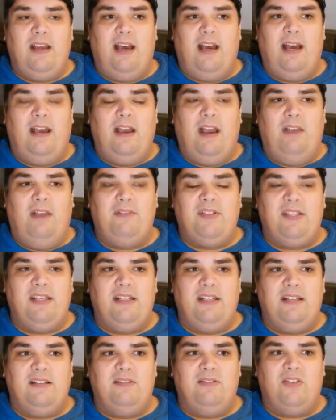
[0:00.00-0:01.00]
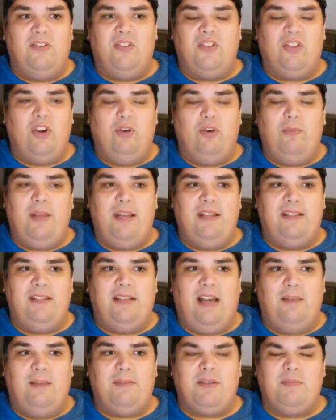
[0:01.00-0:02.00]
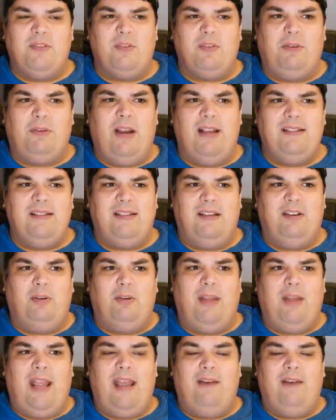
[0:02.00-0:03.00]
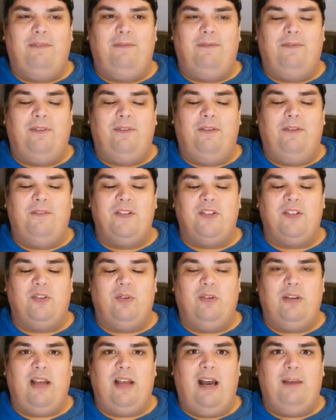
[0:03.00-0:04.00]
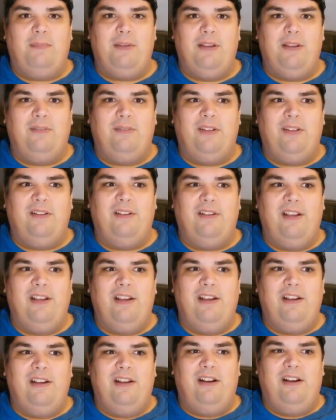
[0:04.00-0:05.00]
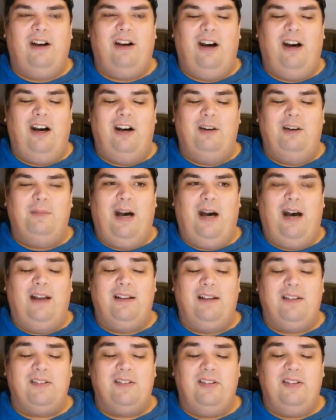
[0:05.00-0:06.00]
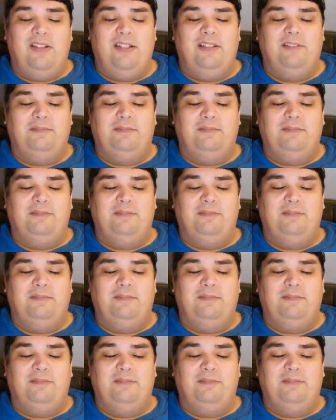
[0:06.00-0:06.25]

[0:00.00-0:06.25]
I, I've seen it so many times. I'm surprised I don't have a physical copy of it, um, honestly.